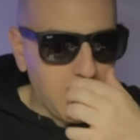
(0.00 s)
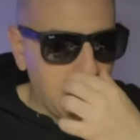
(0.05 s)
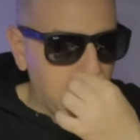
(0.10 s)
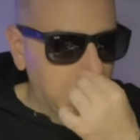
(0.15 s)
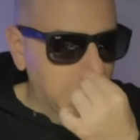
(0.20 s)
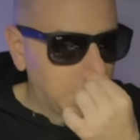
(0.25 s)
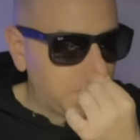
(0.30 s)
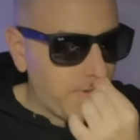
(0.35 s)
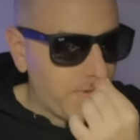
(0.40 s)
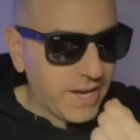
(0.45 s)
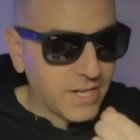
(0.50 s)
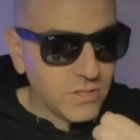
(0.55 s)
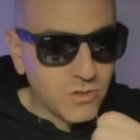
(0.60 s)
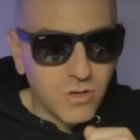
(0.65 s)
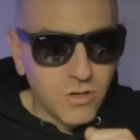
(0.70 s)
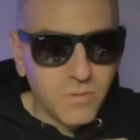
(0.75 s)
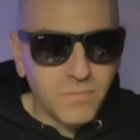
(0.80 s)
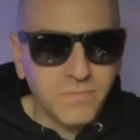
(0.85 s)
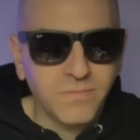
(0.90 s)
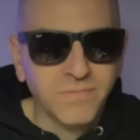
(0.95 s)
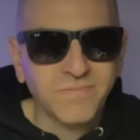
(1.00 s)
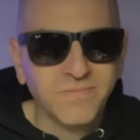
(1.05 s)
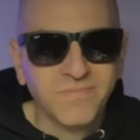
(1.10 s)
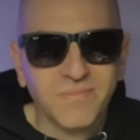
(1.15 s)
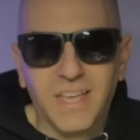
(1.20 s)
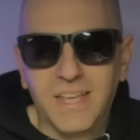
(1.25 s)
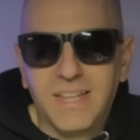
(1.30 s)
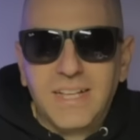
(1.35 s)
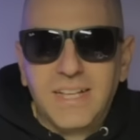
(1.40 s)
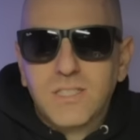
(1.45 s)
spectrum,
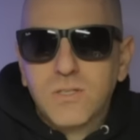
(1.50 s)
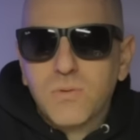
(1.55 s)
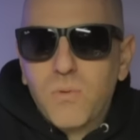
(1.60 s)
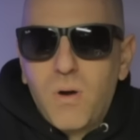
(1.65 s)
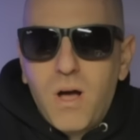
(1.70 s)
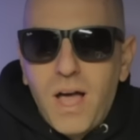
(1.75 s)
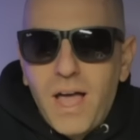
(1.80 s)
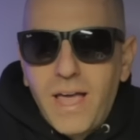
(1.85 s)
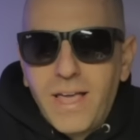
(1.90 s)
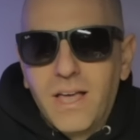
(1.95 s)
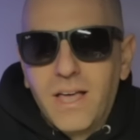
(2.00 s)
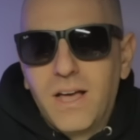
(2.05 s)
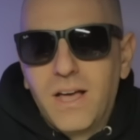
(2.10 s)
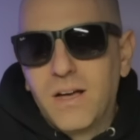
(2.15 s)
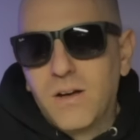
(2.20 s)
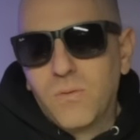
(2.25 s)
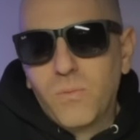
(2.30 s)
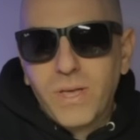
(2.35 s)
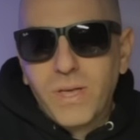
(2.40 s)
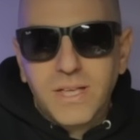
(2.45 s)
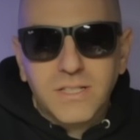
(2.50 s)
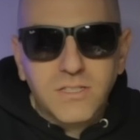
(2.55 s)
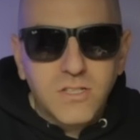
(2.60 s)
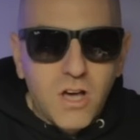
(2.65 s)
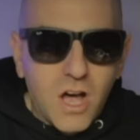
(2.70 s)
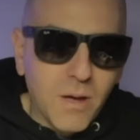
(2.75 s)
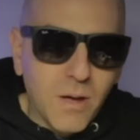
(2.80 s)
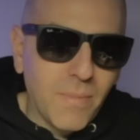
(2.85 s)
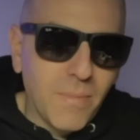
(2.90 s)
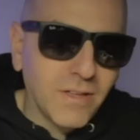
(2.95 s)
and that's why we can
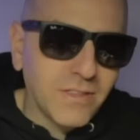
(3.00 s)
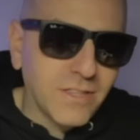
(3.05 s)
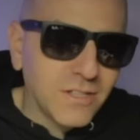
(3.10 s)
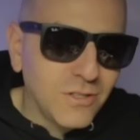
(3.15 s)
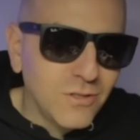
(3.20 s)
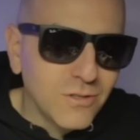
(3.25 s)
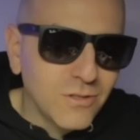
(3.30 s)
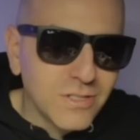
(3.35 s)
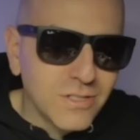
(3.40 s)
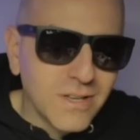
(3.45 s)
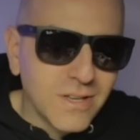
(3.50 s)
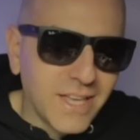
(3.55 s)
talk about the news.